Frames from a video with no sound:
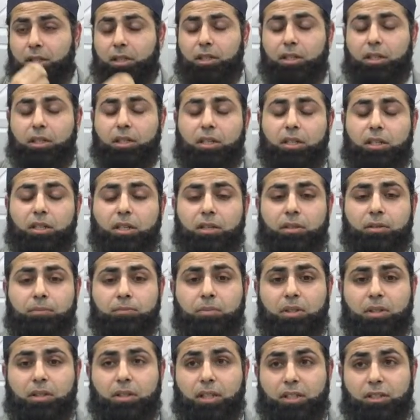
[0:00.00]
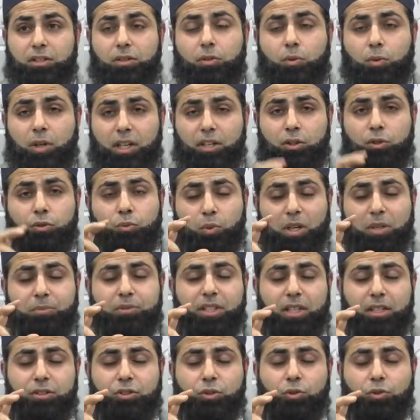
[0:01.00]
That's quite a good
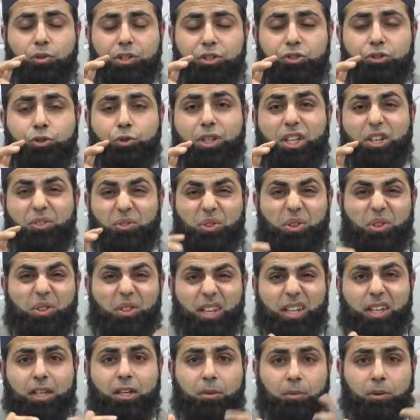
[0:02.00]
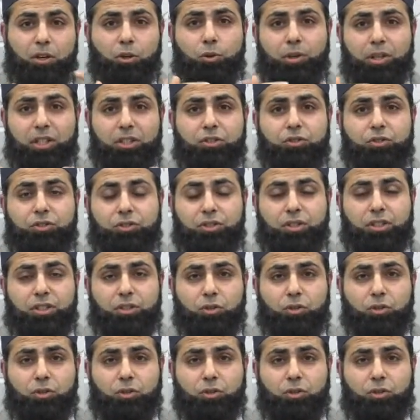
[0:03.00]
website to go into if you're thinking about going into teaching.